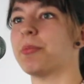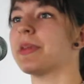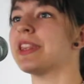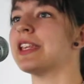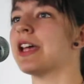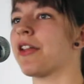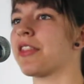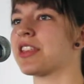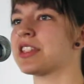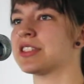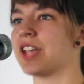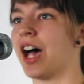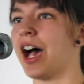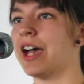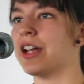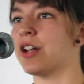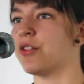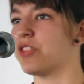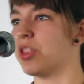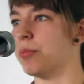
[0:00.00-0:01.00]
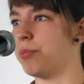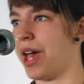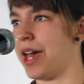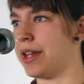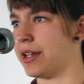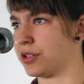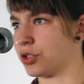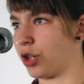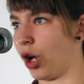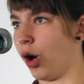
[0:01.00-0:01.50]
but the other side of the bed
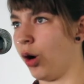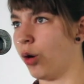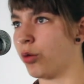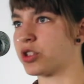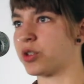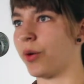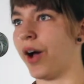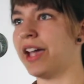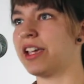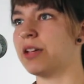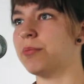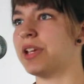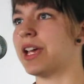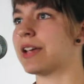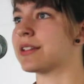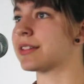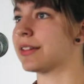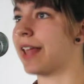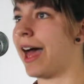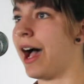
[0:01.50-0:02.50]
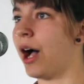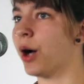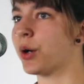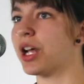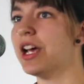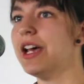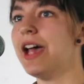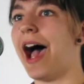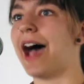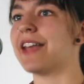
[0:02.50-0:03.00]
is cold, so I can be as
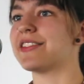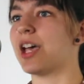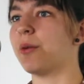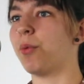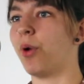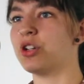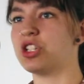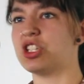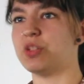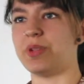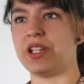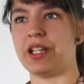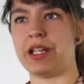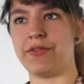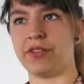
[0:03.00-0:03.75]
loud as I want to be,